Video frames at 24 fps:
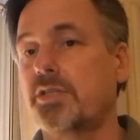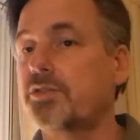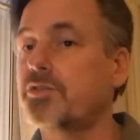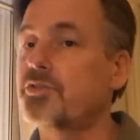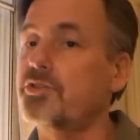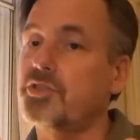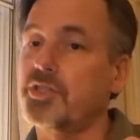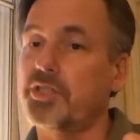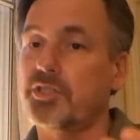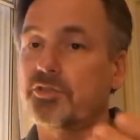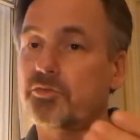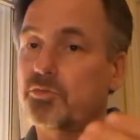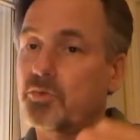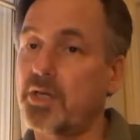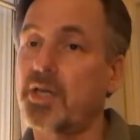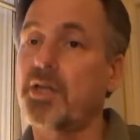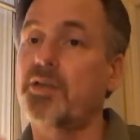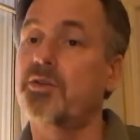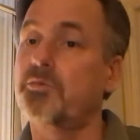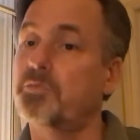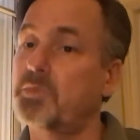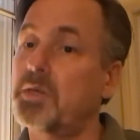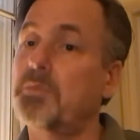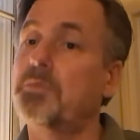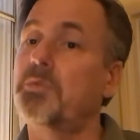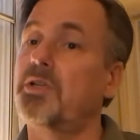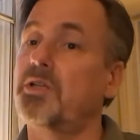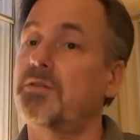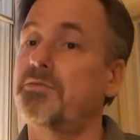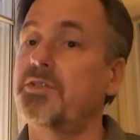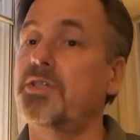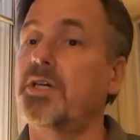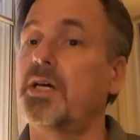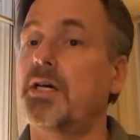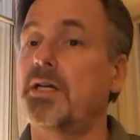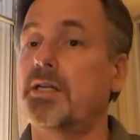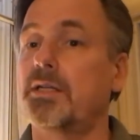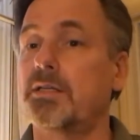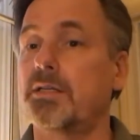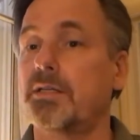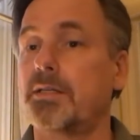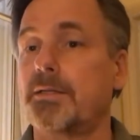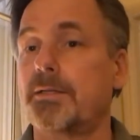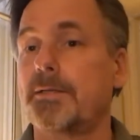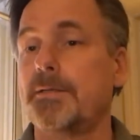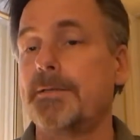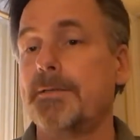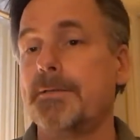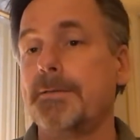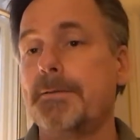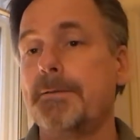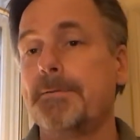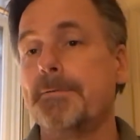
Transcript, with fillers: It's just what other people have done.